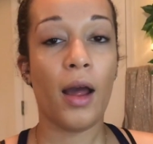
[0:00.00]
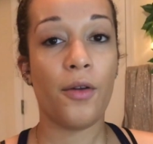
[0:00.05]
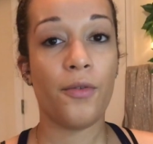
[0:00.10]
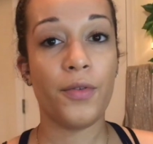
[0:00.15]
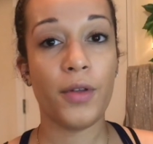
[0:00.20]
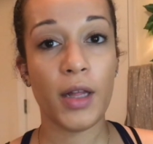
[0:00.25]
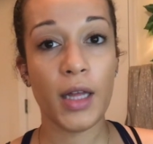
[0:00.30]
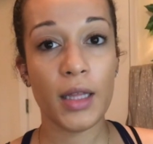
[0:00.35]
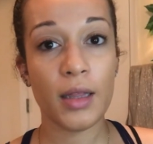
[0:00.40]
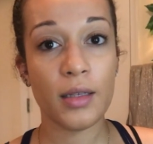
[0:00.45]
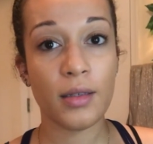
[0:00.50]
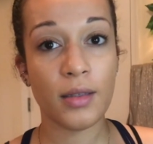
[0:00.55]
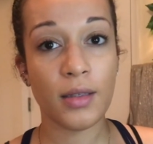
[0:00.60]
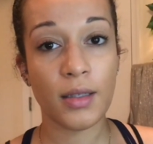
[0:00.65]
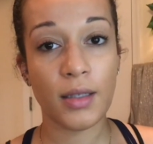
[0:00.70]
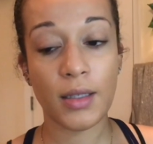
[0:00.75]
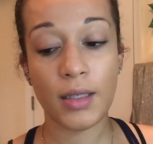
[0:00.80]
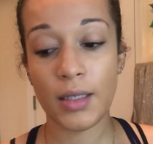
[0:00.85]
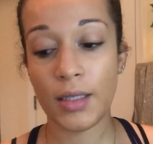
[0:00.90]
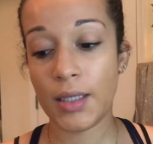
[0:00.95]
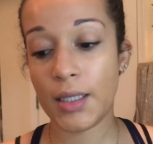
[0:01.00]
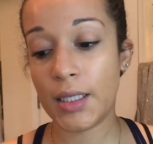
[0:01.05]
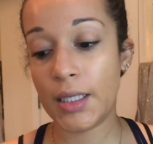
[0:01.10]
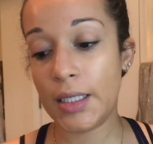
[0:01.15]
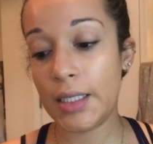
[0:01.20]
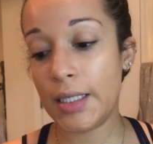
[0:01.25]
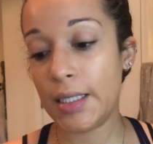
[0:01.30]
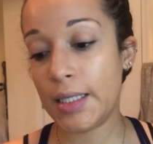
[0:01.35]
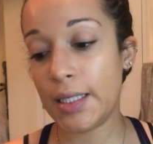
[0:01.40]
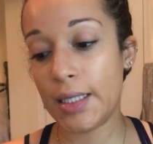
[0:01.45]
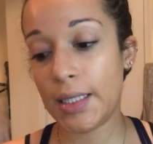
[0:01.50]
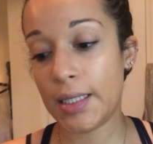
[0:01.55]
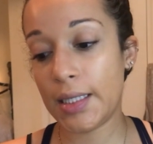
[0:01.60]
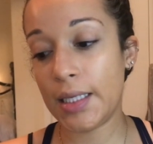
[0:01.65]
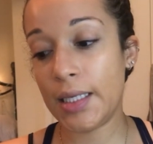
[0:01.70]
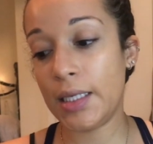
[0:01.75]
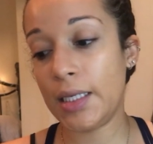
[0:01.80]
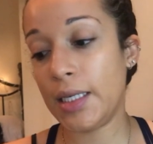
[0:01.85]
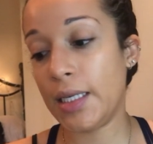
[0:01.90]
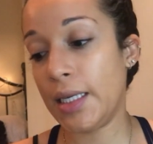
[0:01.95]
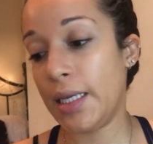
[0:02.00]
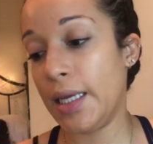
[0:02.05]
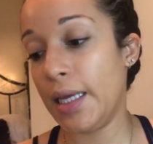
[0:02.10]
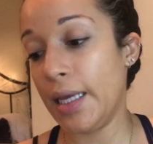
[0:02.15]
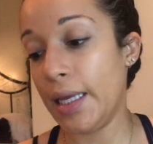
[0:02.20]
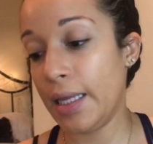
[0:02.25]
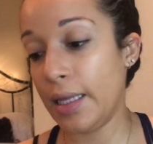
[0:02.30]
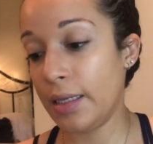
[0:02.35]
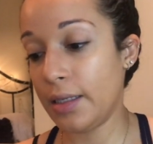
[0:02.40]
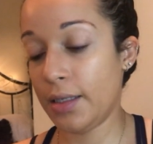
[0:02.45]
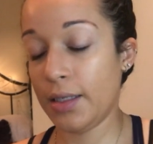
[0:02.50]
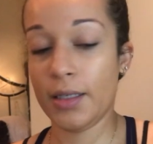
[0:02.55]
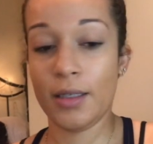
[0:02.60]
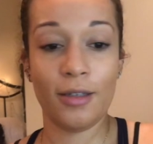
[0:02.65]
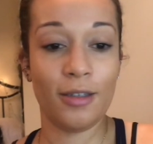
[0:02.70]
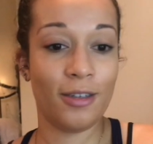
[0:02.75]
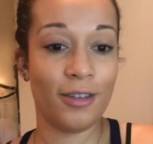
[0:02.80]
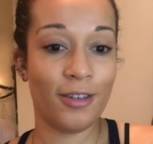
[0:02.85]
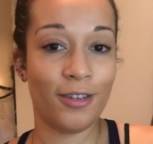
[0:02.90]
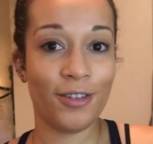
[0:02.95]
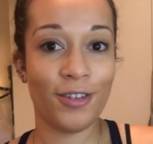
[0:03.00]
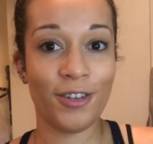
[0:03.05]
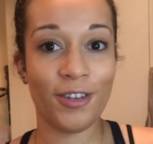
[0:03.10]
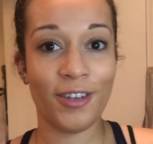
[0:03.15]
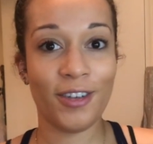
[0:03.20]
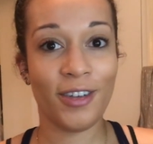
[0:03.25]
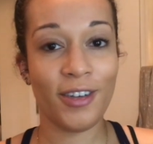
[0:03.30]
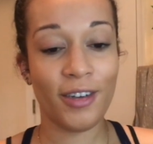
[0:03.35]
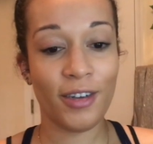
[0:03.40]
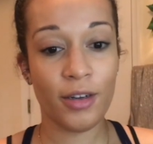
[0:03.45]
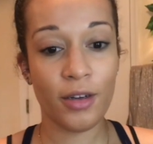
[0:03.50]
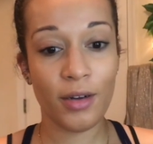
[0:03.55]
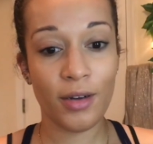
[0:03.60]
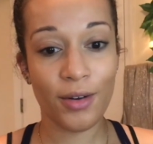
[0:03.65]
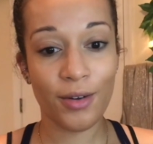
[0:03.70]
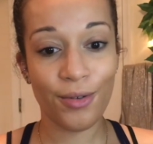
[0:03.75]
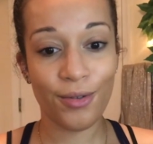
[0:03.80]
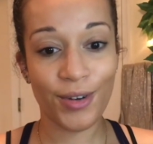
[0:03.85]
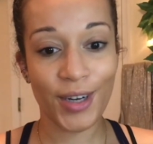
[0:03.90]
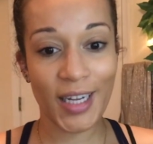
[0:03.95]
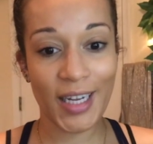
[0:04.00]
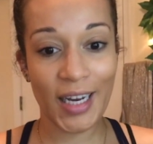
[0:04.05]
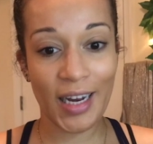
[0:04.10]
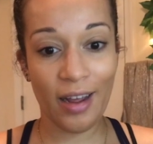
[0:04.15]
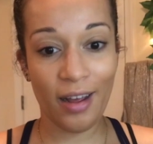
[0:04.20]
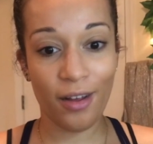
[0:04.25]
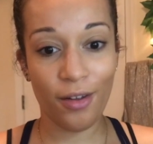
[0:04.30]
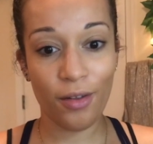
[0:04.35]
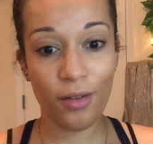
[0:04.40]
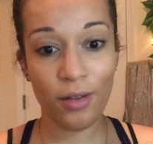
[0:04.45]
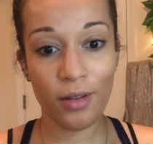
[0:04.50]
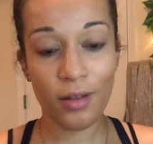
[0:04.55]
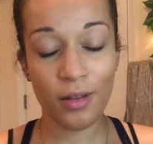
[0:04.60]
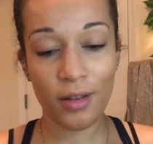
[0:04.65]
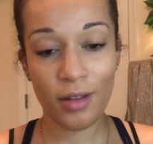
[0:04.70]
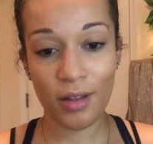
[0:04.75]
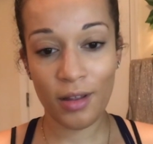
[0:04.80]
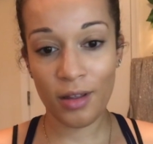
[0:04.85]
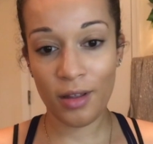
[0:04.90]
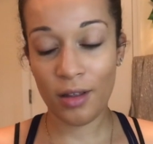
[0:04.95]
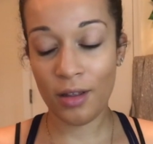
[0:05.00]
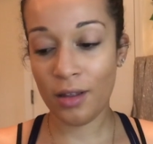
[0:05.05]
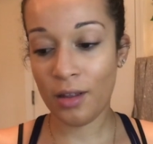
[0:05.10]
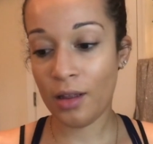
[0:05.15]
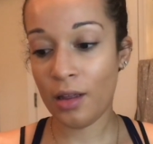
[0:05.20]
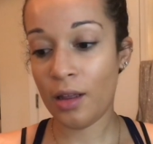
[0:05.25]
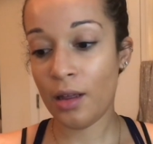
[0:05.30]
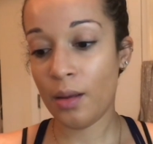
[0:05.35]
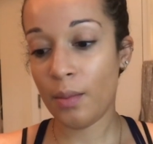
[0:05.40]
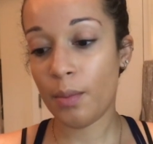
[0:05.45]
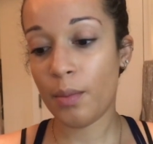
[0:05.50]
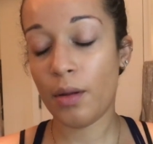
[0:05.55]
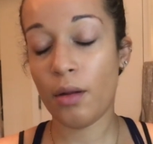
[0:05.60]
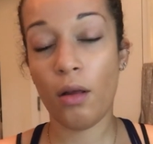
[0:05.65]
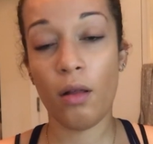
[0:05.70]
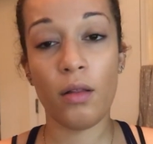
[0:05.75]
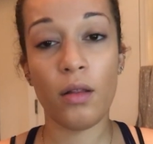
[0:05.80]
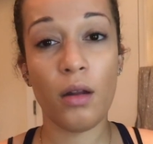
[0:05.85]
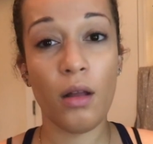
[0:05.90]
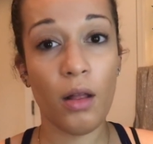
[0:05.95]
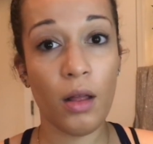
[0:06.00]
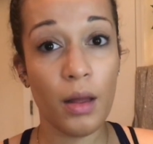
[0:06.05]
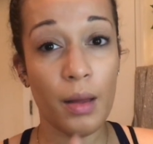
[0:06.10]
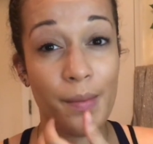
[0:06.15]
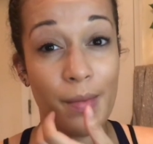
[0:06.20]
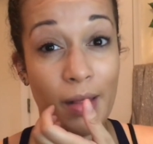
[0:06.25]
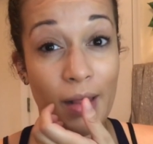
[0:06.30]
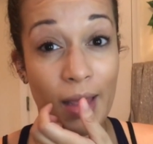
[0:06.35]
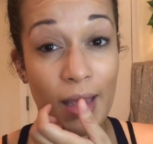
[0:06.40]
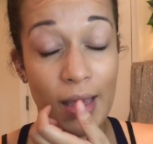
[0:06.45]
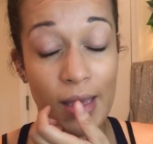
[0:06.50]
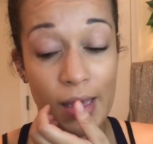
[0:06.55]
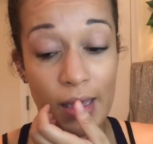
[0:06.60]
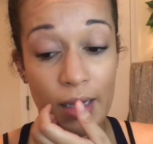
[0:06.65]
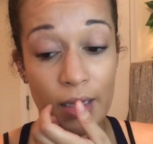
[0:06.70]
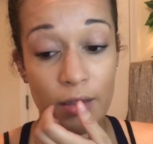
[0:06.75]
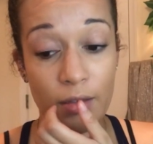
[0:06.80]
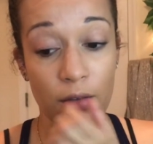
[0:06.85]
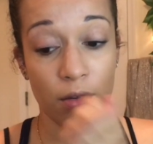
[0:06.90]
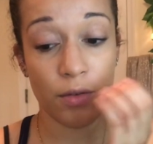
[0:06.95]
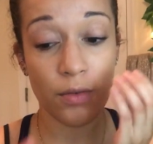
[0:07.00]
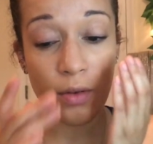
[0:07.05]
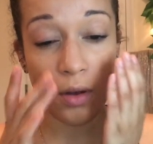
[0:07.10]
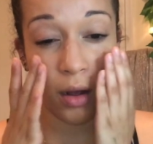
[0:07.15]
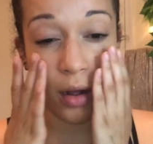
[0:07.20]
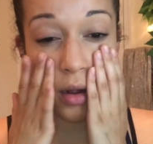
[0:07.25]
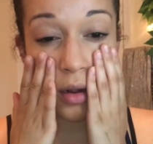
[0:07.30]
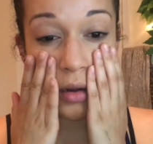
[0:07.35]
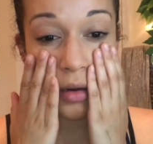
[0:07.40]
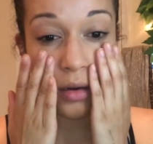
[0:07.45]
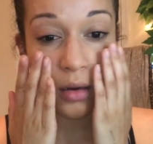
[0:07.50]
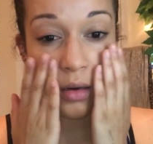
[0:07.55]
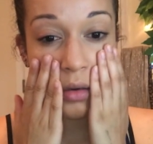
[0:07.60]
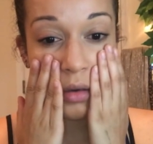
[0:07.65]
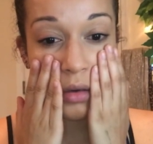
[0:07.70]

I feel like this is as good as it's gonna get right now, but all in all, I'm liking it so far.